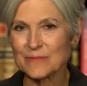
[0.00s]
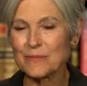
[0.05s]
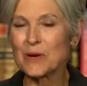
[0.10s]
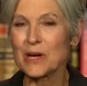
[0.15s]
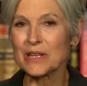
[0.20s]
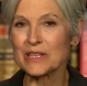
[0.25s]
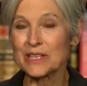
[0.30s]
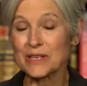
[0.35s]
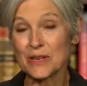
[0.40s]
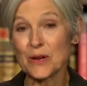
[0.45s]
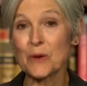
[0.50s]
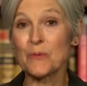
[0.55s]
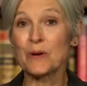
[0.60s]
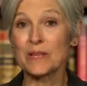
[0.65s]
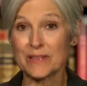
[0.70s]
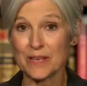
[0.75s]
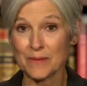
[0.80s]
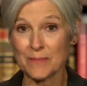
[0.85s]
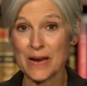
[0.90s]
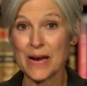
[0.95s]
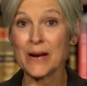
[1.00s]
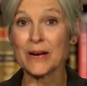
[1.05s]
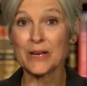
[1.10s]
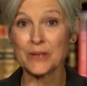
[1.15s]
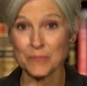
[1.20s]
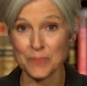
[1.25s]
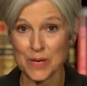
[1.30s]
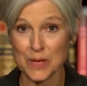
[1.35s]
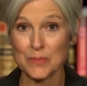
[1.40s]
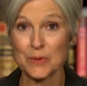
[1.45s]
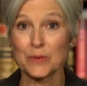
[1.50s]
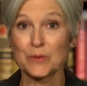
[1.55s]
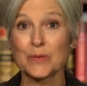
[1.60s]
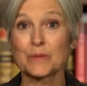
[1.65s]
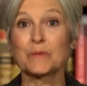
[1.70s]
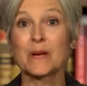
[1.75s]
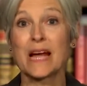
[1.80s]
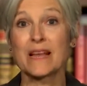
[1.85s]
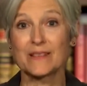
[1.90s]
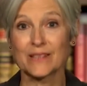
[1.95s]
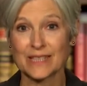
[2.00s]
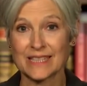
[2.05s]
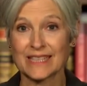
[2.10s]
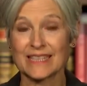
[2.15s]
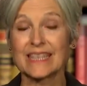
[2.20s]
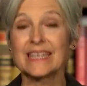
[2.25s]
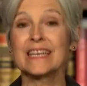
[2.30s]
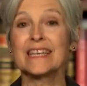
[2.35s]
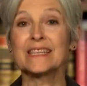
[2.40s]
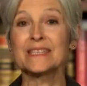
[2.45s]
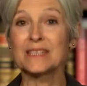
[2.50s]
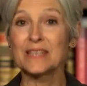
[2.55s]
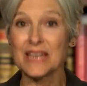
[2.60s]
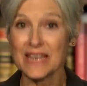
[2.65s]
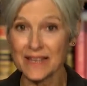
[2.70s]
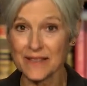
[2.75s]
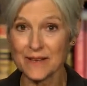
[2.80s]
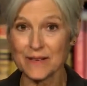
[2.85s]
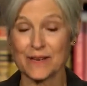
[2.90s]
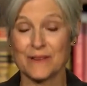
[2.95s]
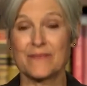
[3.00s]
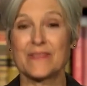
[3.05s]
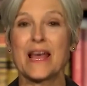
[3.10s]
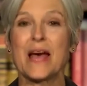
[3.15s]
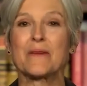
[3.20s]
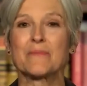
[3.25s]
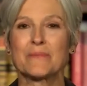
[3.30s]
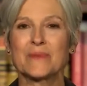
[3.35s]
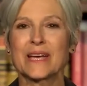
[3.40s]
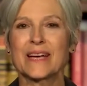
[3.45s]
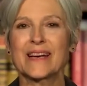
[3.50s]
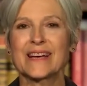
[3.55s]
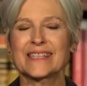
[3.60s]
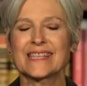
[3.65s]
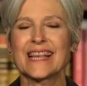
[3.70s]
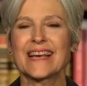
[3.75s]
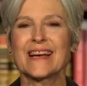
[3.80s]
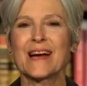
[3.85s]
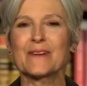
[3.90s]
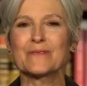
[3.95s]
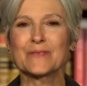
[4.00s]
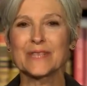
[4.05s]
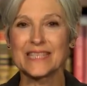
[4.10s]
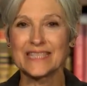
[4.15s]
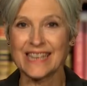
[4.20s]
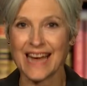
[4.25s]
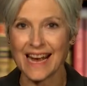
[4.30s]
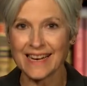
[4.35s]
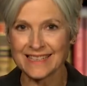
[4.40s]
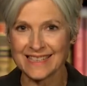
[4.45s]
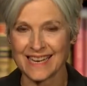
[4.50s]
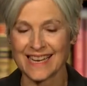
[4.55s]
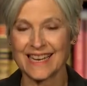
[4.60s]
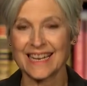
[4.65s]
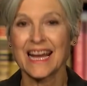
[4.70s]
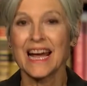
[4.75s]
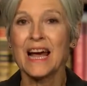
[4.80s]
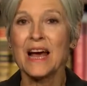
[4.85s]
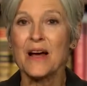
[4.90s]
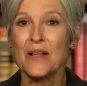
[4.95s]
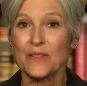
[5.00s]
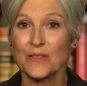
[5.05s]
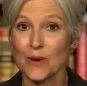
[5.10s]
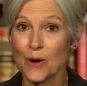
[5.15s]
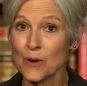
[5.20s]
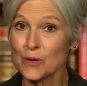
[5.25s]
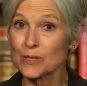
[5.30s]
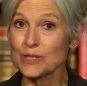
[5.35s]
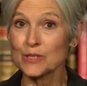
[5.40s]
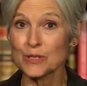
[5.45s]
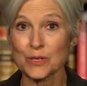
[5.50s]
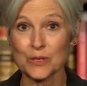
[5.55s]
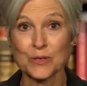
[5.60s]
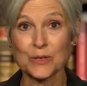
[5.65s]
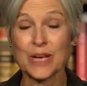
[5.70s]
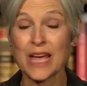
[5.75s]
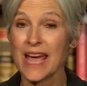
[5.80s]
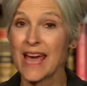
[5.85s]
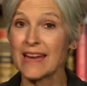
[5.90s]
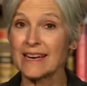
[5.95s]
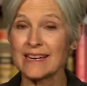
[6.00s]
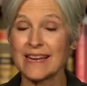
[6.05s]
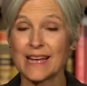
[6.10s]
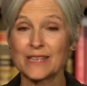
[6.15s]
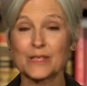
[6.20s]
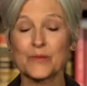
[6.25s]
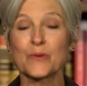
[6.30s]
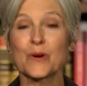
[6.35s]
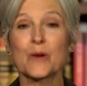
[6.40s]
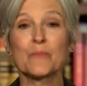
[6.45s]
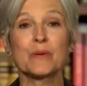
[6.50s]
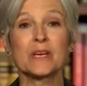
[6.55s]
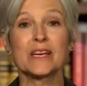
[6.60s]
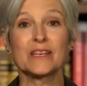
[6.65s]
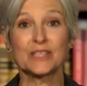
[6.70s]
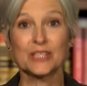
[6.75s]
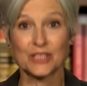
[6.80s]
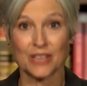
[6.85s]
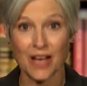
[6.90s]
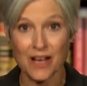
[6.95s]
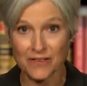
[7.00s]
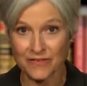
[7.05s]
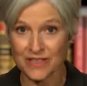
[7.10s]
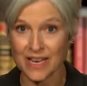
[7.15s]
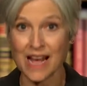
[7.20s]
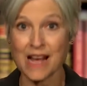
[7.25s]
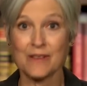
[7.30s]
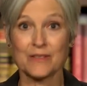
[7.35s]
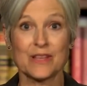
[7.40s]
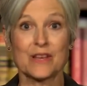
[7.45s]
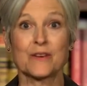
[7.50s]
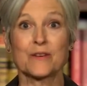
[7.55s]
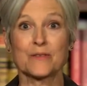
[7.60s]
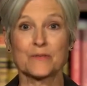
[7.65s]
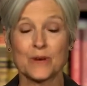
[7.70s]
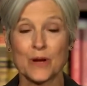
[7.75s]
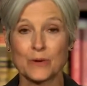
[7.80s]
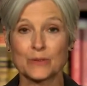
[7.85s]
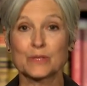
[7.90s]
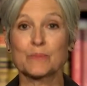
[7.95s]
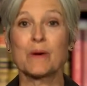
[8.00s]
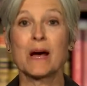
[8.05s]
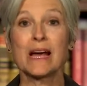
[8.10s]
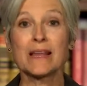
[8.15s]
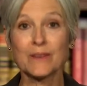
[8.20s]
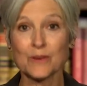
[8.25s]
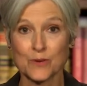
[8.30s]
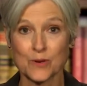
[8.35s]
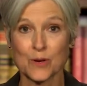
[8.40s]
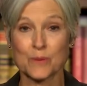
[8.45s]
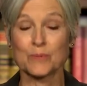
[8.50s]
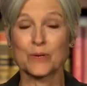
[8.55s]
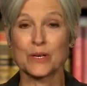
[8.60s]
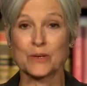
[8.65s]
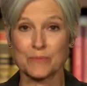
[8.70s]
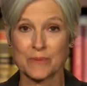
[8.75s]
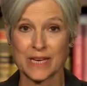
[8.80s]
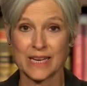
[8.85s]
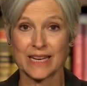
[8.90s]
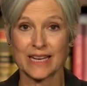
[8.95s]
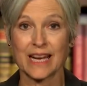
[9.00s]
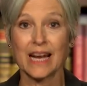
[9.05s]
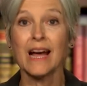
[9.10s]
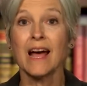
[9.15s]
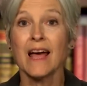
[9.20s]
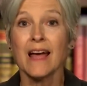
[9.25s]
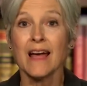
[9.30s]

Well, you know, what the American people would rather see is neither of them, because they are rejecting those two candidates who are being shoved down their throats by the corporate media.